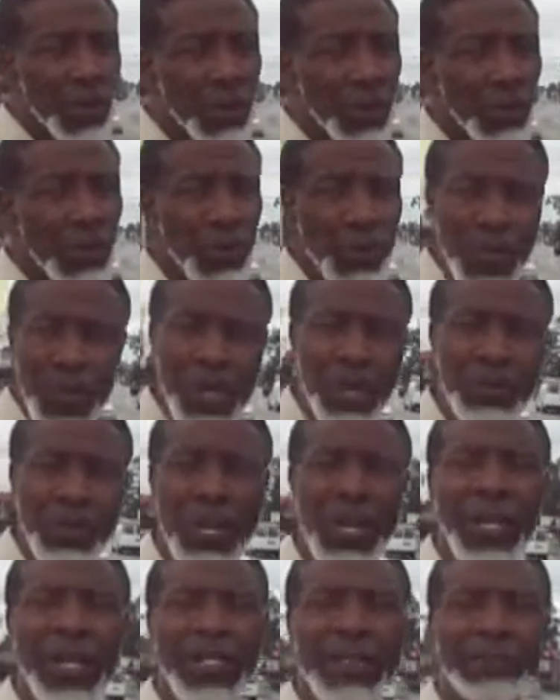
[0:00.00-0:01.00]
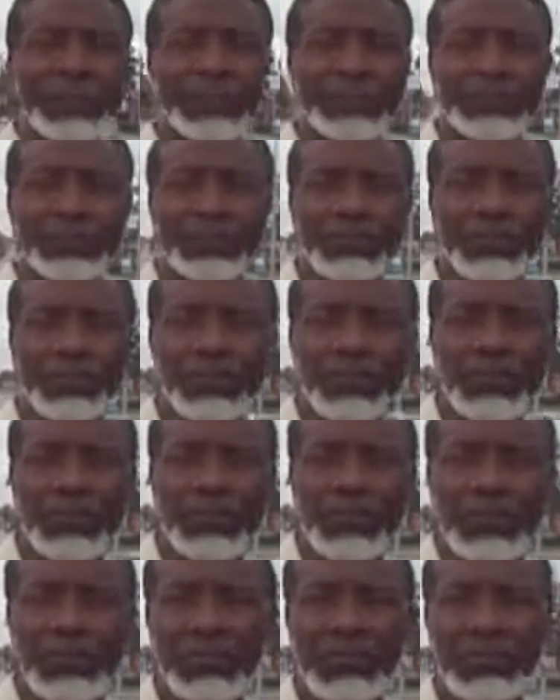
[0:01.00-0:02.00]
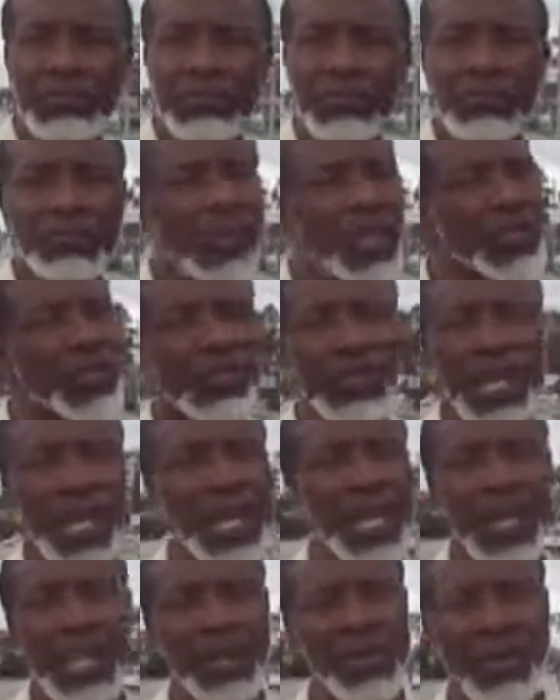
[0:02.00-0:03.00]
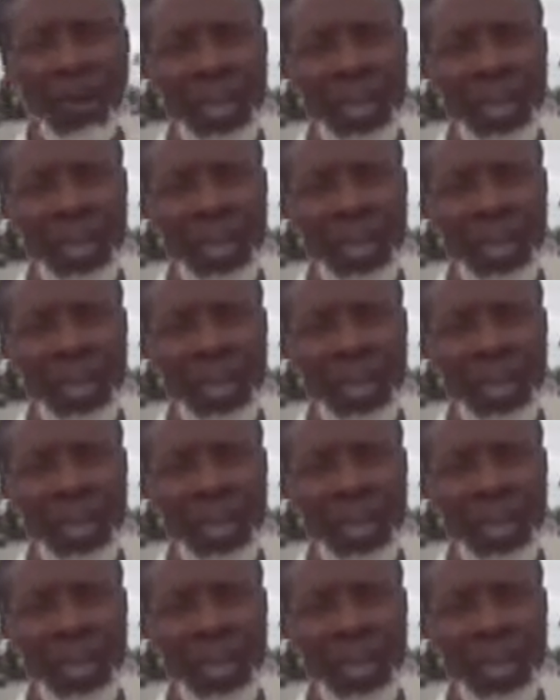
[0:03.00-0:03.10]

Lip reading: so you can run, but you can't get